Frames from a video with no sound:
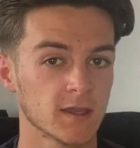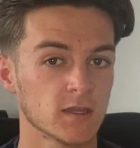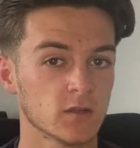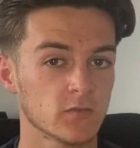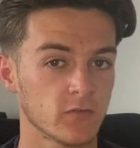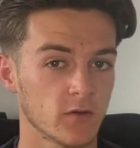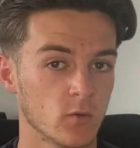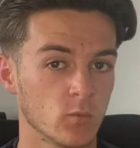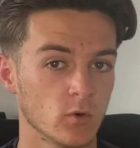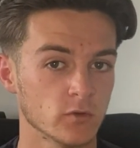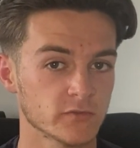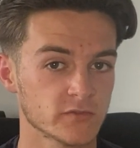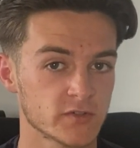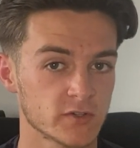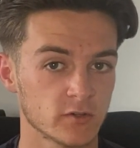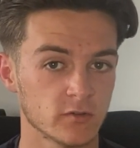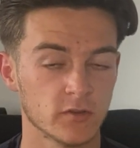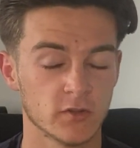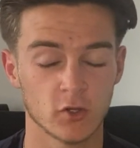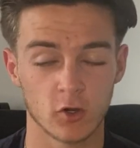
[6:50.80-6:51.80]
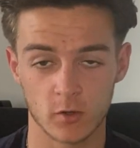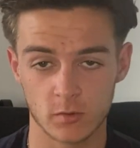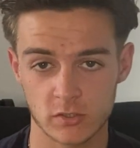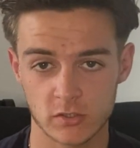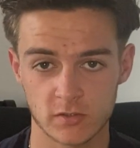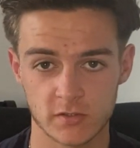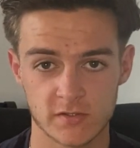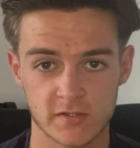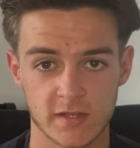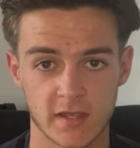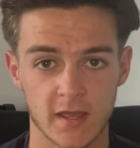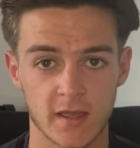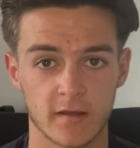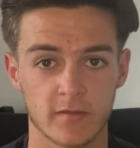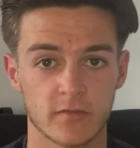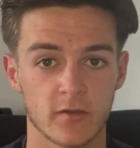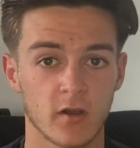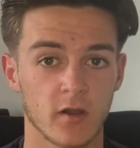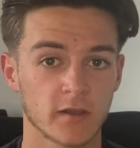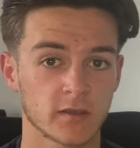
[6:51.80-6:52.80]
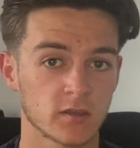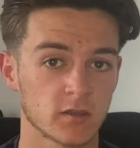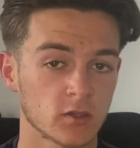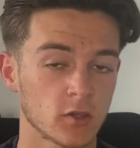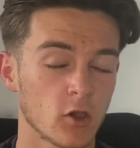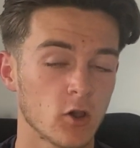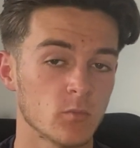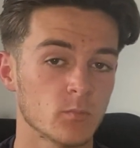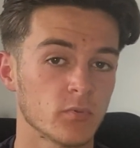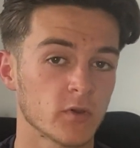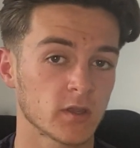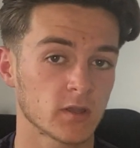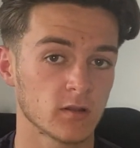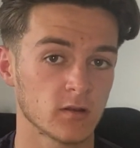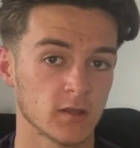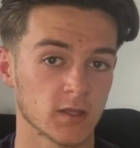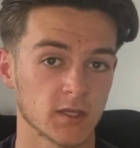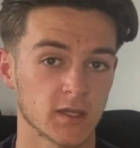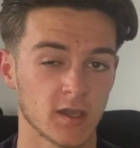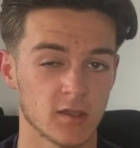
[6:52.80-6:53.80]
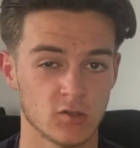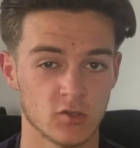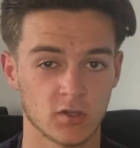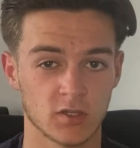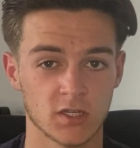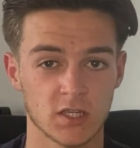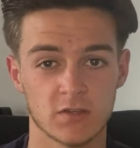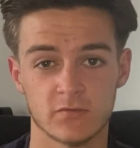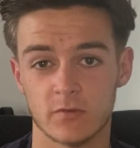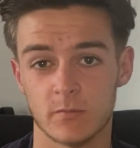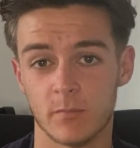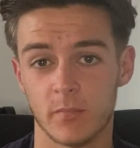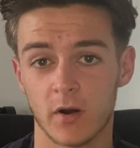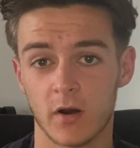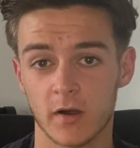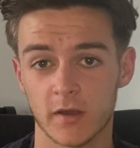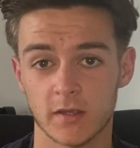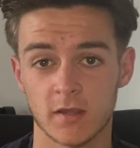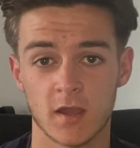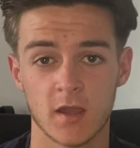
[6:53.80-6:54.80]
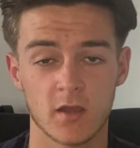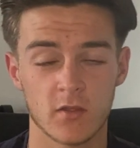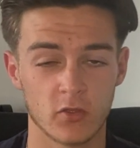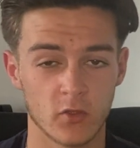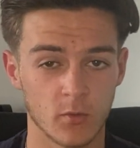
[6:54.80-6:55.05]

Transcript: if I want to, the option is there that I can go on Bricklink and you can even buy the